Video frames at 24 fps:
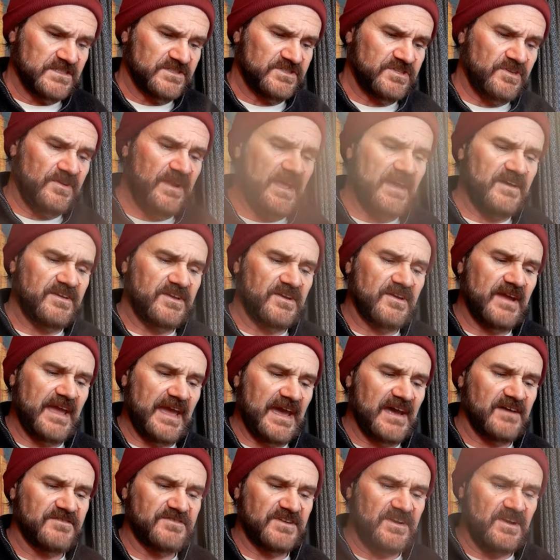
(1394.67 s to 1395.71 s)
So now you're
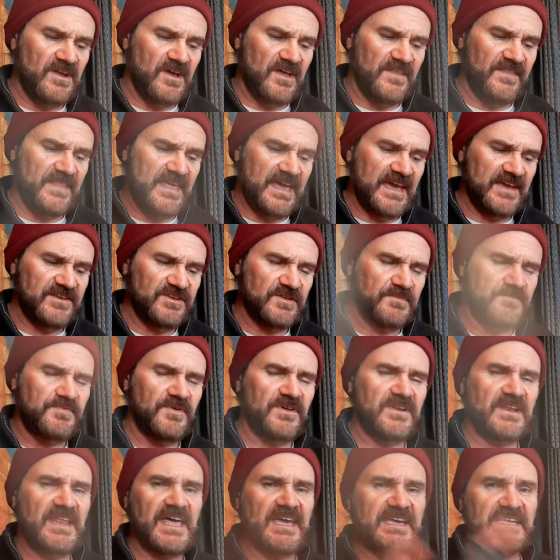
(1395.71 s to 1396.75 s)
hounding on that. You're
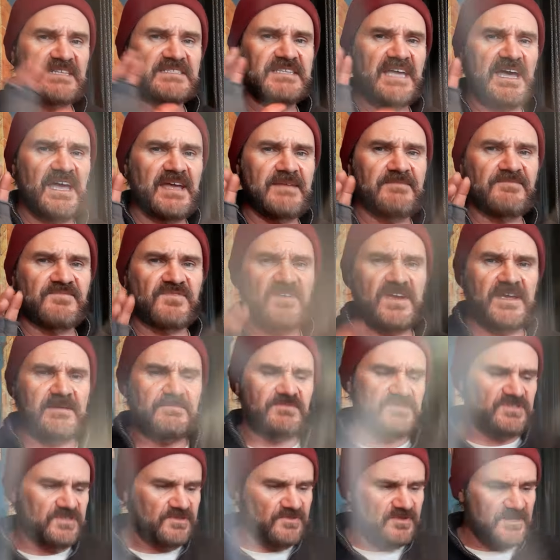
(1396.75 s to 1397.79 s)
putting like a time
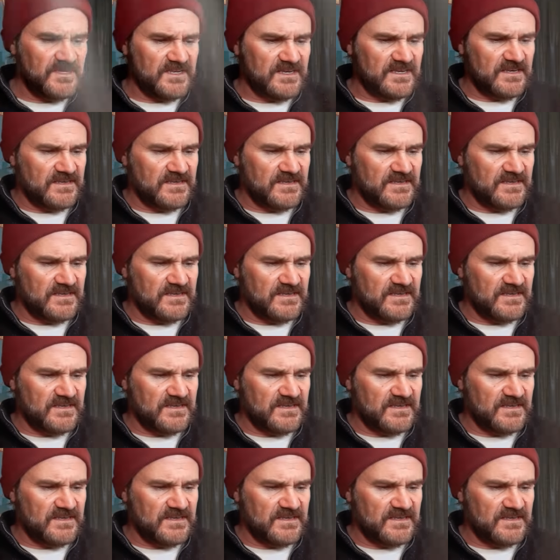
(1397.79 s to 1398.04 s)
frame to it,